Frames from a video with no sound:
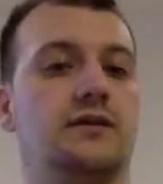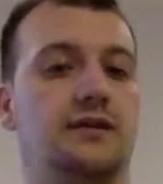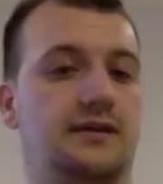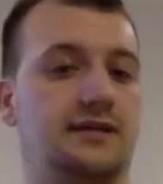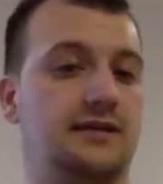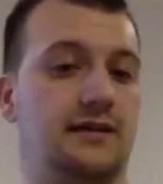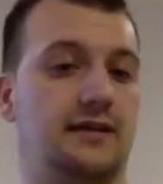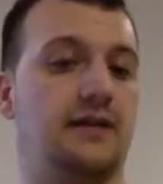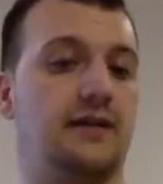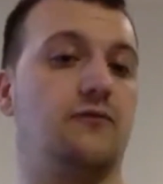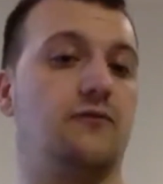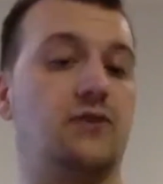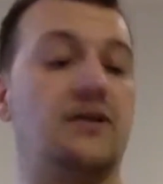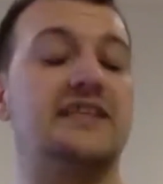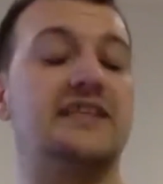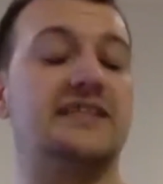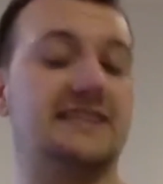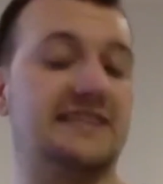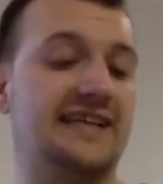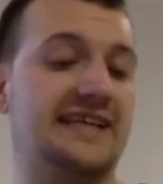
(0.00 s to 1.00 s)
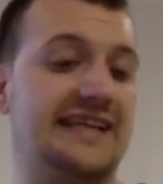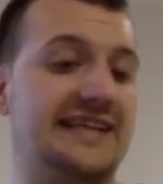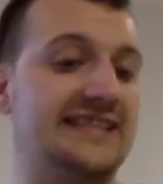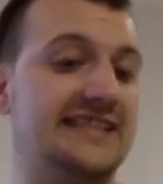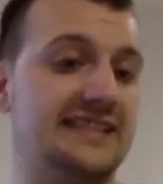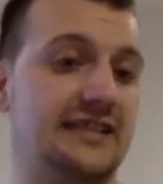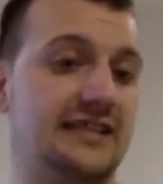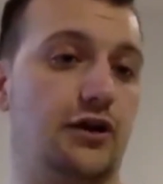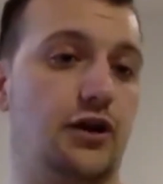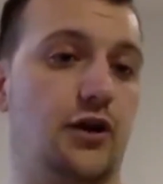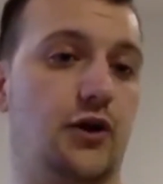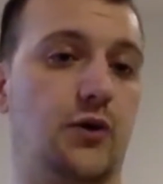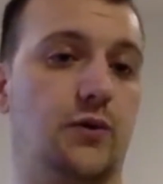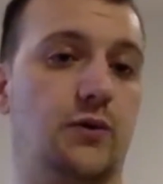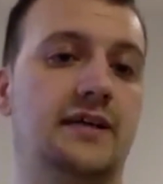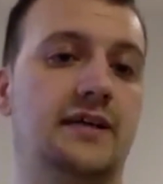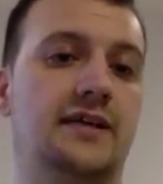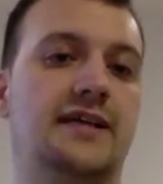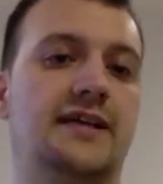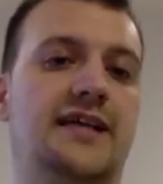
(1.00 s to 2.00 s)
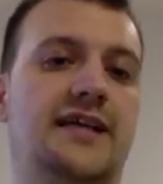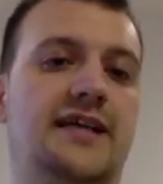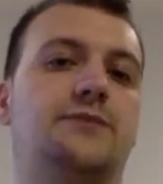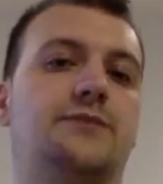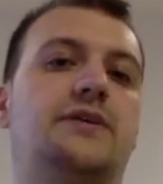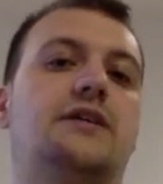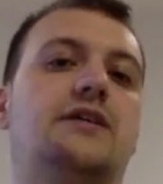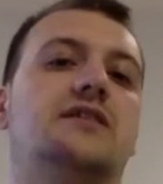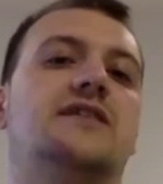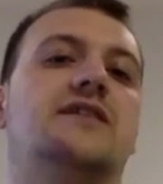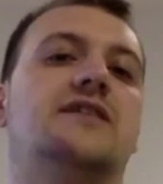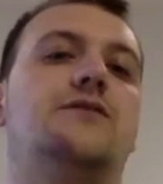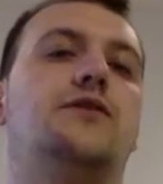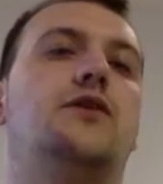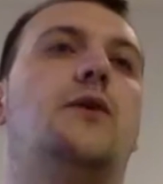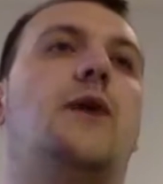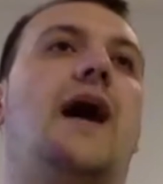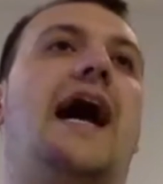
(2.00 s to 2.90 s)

And the reason there isn't a no is because if you